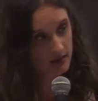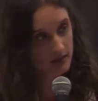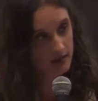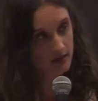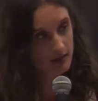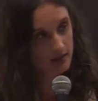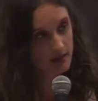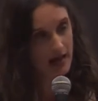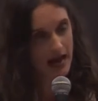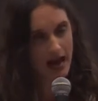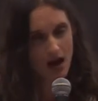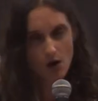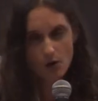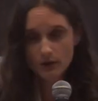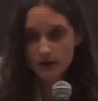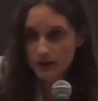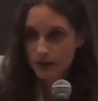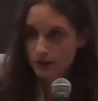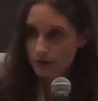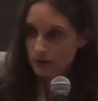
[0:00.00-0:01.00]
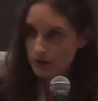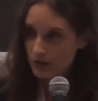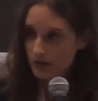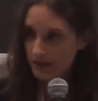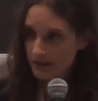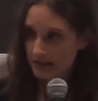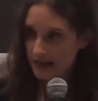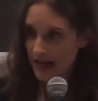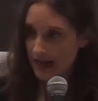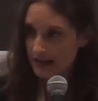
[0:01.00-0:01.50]
How can you look
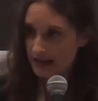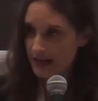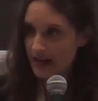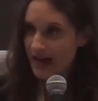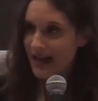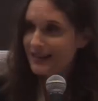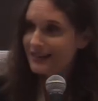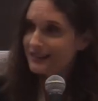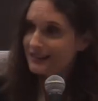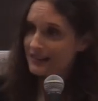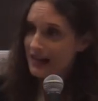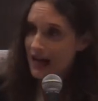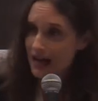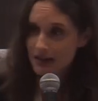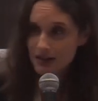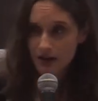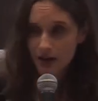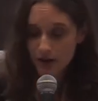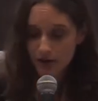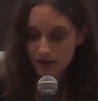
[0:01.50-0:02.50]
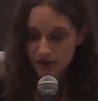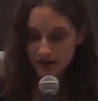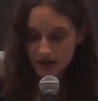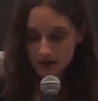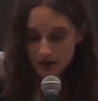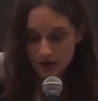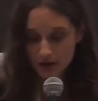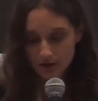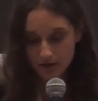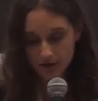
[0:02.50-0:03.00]
at that and not
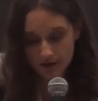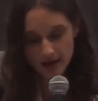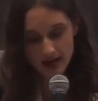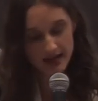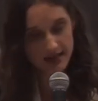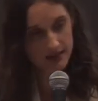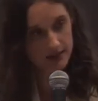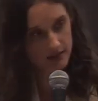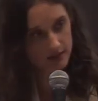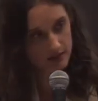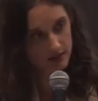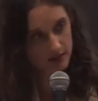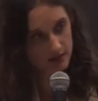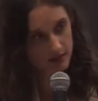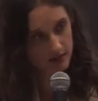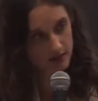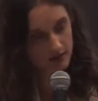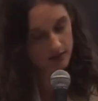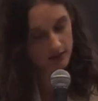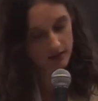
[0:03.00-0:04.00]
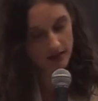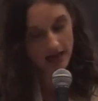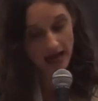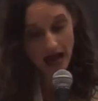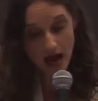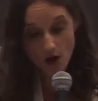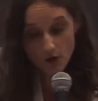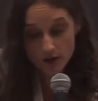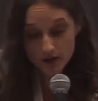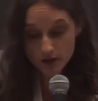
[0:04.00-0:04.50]
feel afraid?
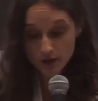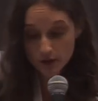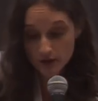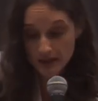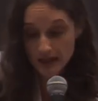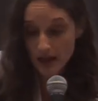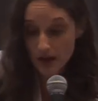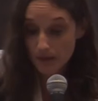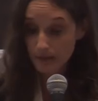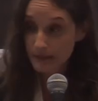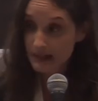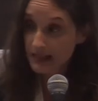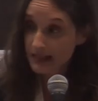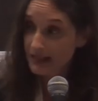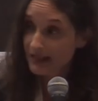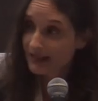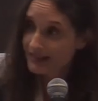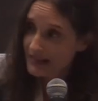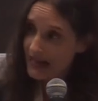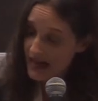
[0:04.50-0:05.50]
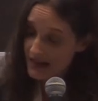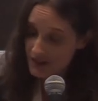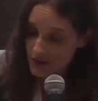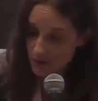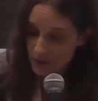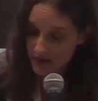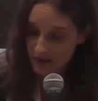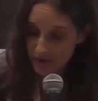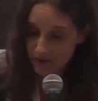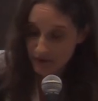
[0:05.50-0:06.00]
How can you tell me not to
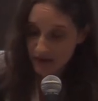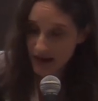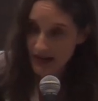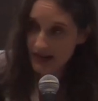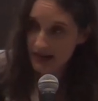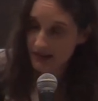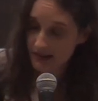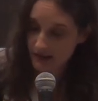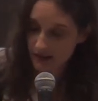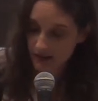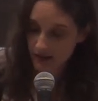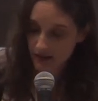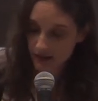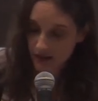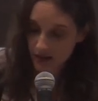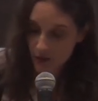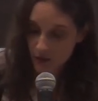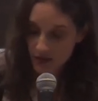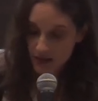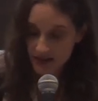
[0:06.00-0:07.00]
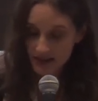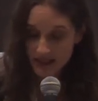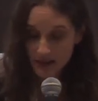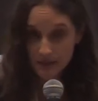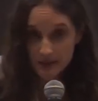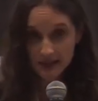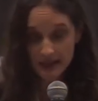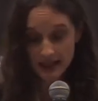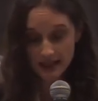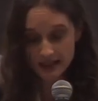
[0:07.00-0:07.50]
be afraid? When it
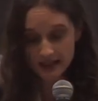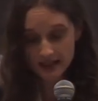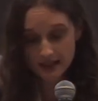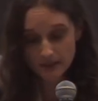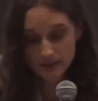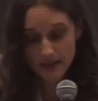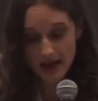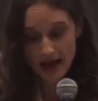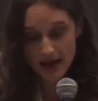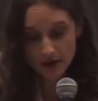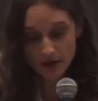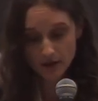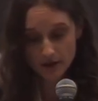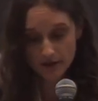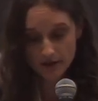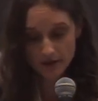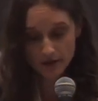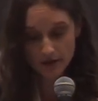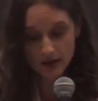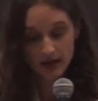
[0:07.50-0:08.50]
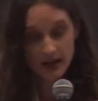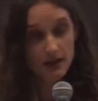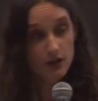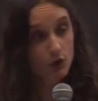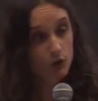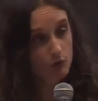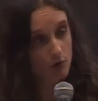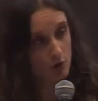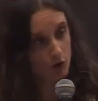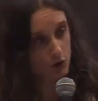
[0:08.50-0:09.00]
seems like it doesn't matter if you're in a
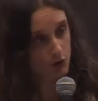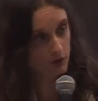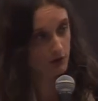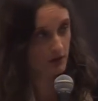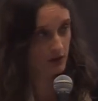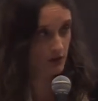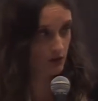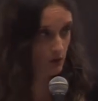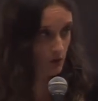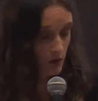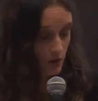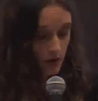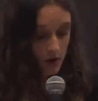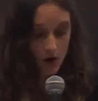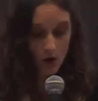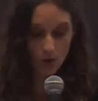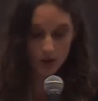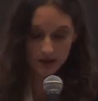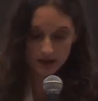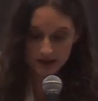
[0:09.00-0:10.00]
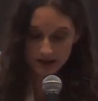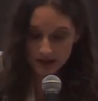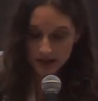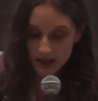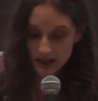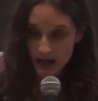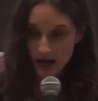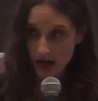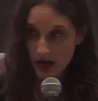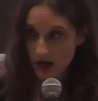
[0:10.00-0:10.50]
grocery store or a
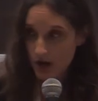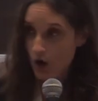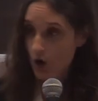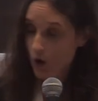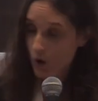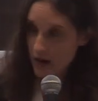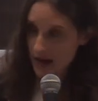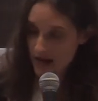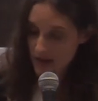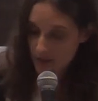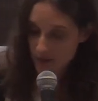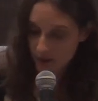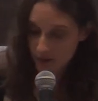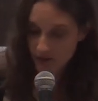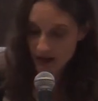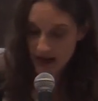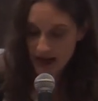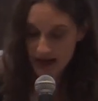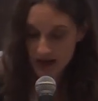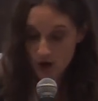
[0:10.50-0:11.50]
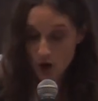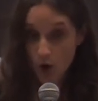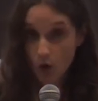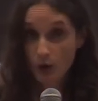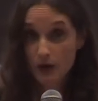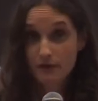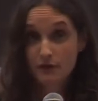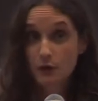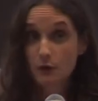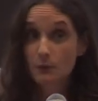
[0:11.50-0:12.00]
synagogue or at a parade or
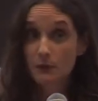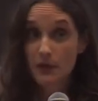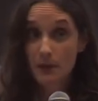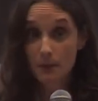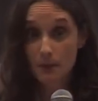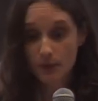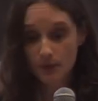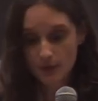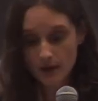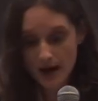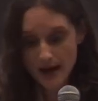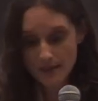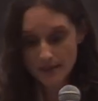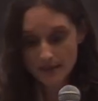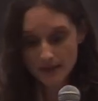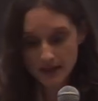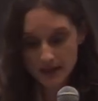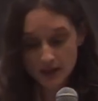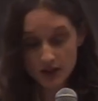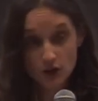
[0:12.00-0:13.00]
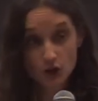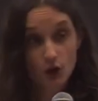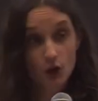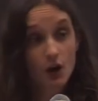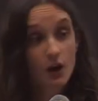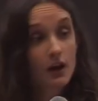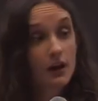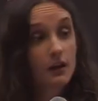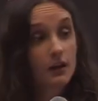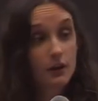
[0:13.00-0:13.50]
if you're the prime minister,
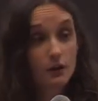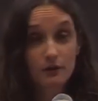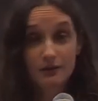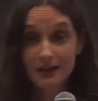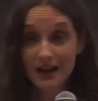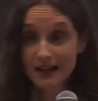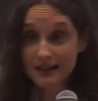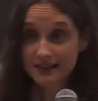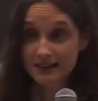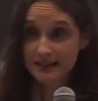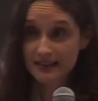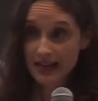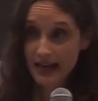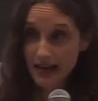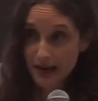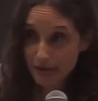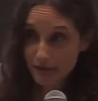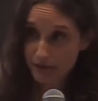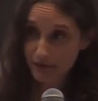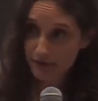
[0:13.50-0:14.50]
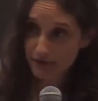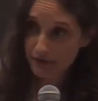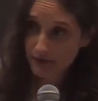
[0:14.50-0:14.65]
you're not safe